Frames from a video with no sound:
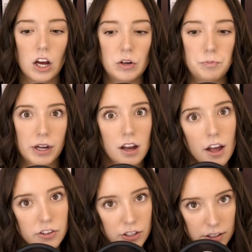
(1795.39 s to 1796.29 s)
but
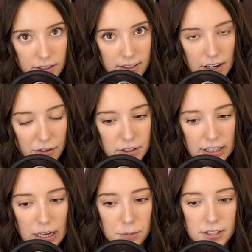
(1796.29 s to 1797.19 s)
God's justice never
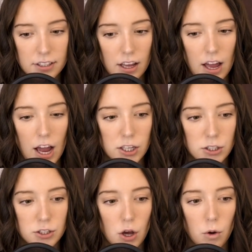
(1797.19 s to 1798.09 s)
sleeps. And
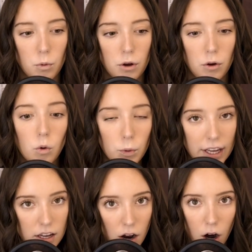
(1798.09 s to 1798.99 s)
so we,
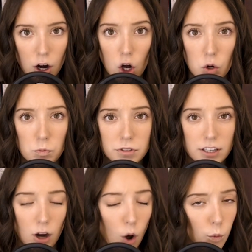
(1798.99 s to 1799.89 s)
in our homes,
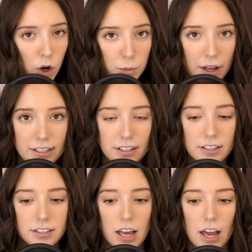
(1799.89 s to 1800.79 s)
in our
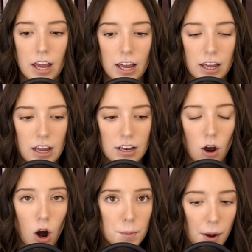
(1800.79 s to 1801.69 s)
workplaces, in
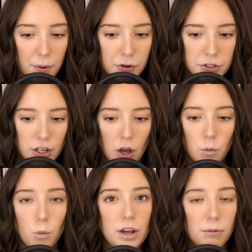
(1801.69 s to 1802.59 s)
our bubbles,
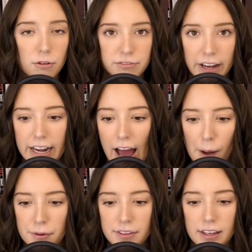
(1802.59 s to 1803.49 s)
we will fight
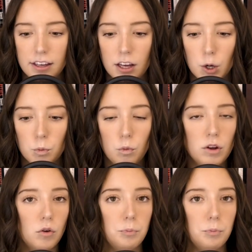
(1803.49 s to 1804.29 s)
apathy. We will